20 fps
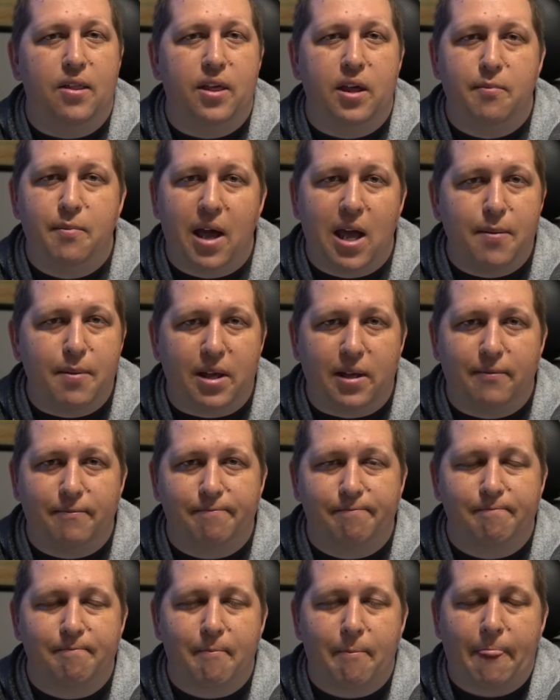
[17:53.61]
then maybe.
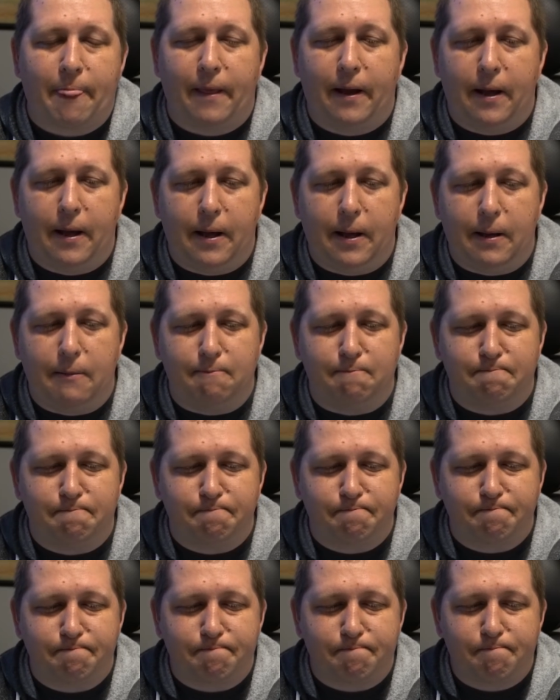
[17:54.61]

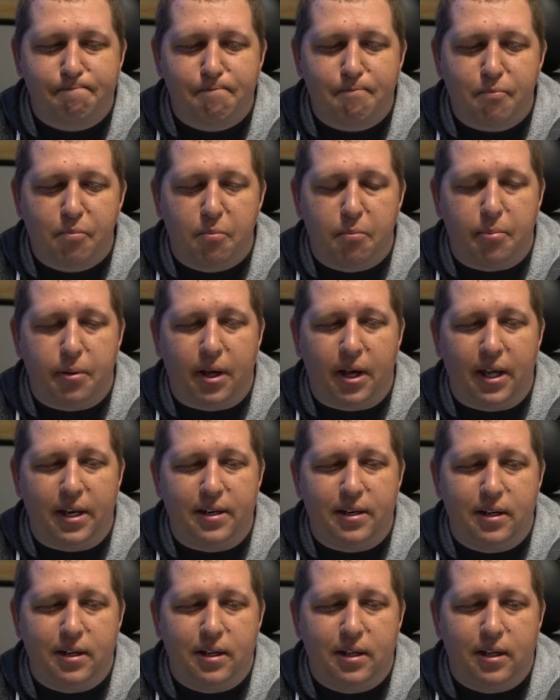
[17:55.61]

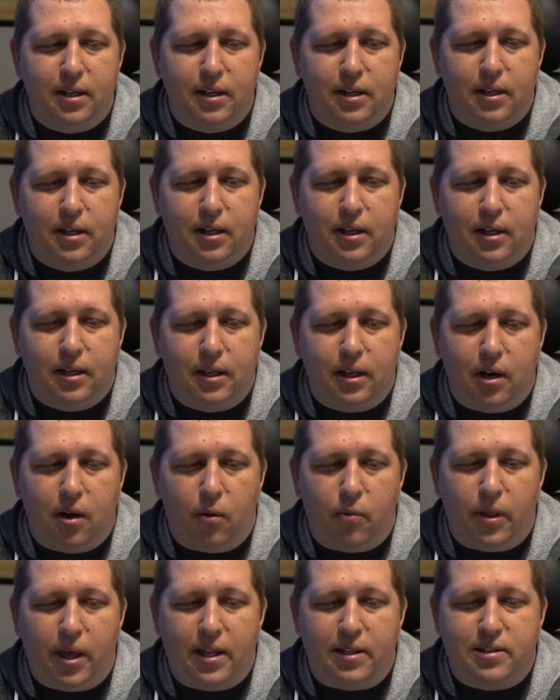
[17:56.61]
But
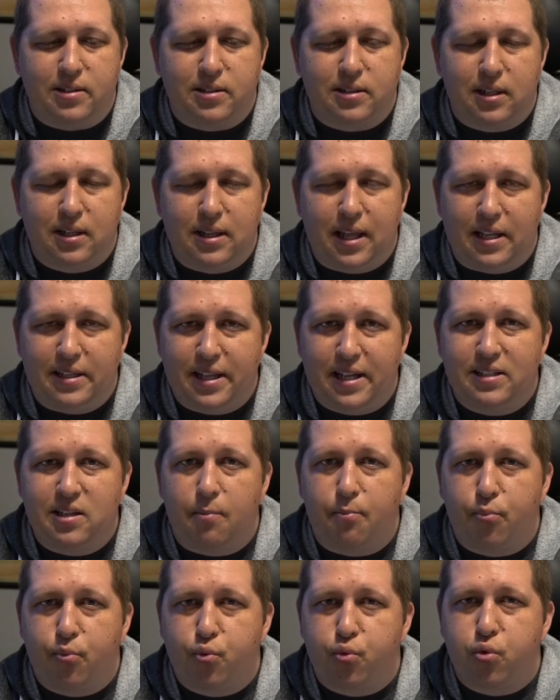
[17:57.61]
that's
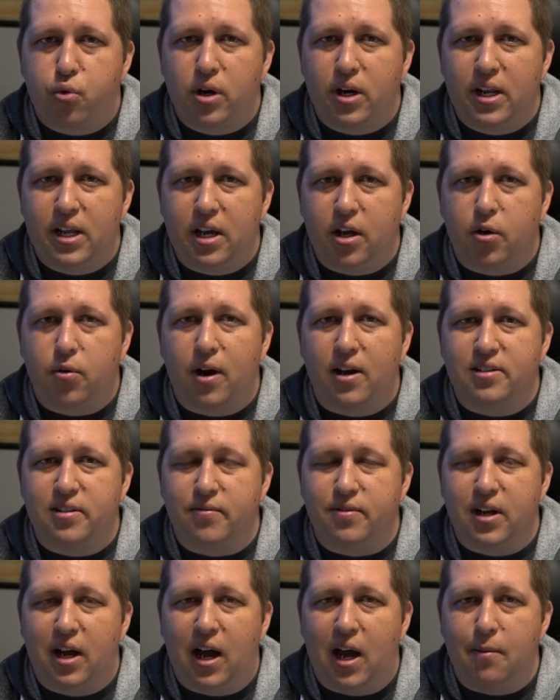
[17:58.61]
a pretty
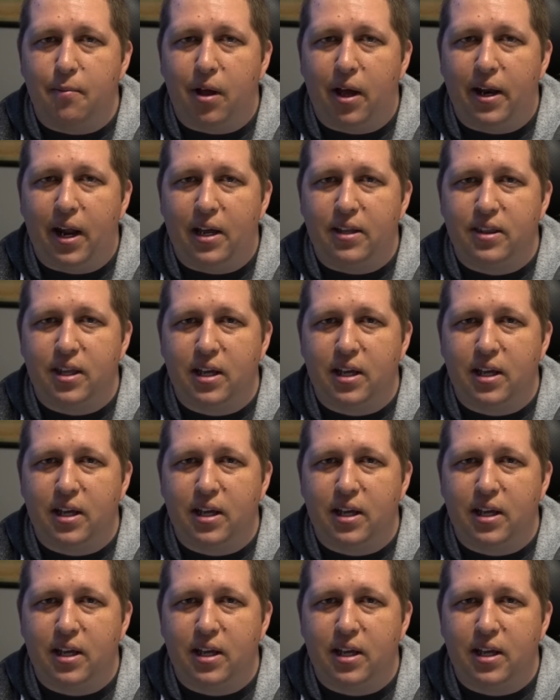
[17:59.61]
aggressive timeline. I